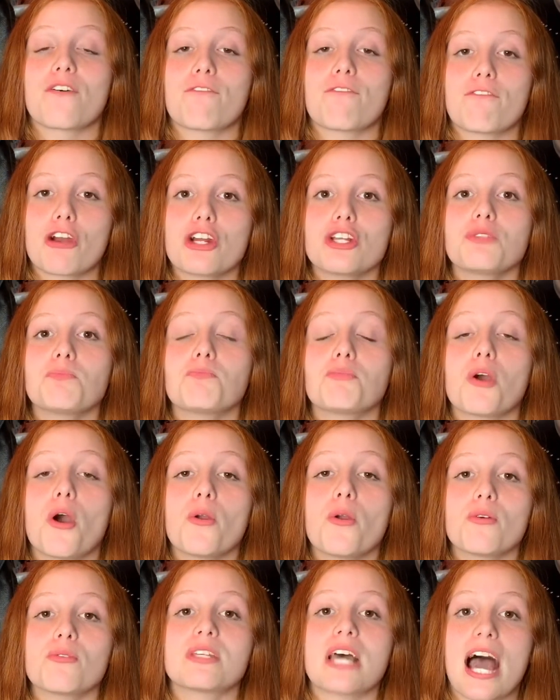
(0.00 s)
the first
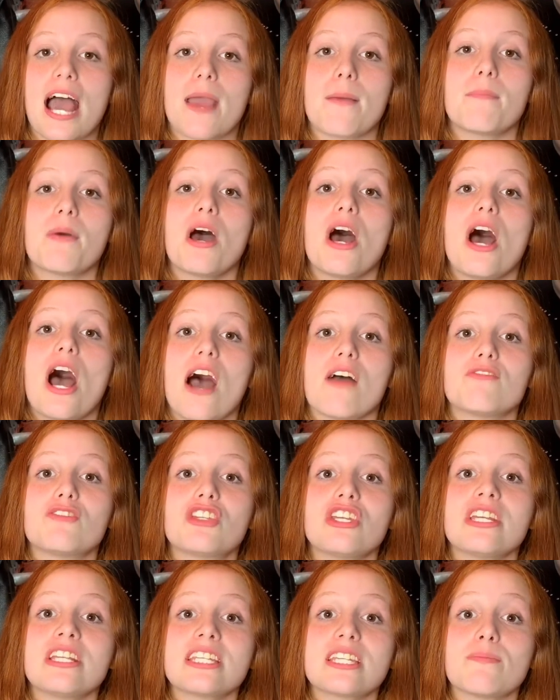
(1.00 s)
prototype of
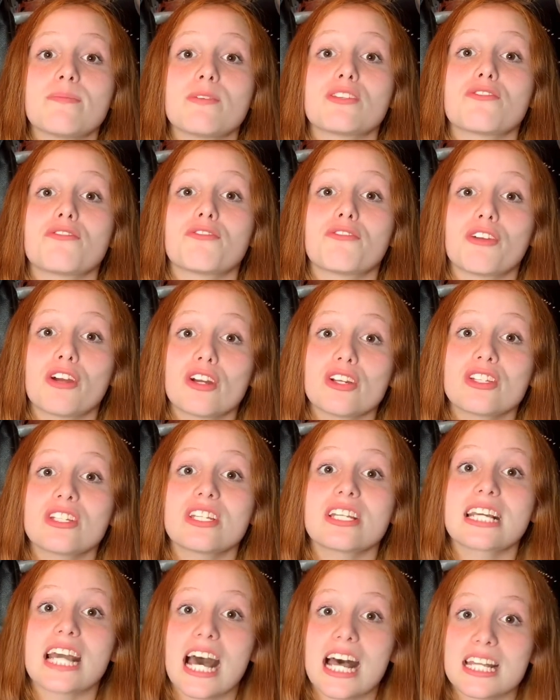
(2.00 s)
Gene Simmons'
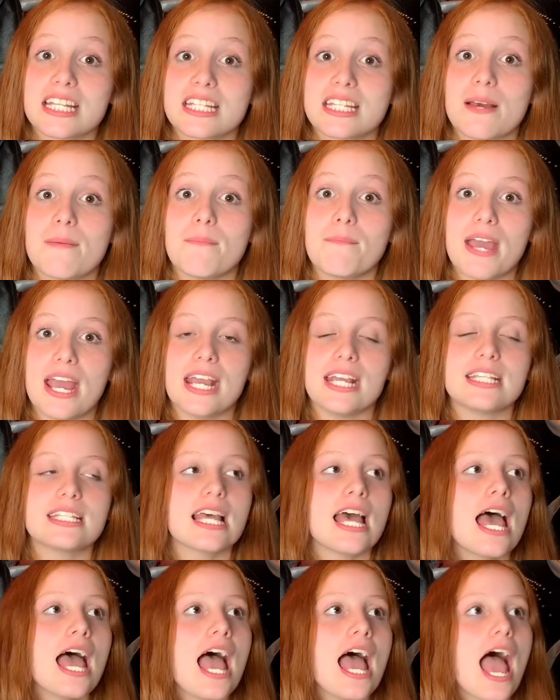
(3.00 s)
first custom bass,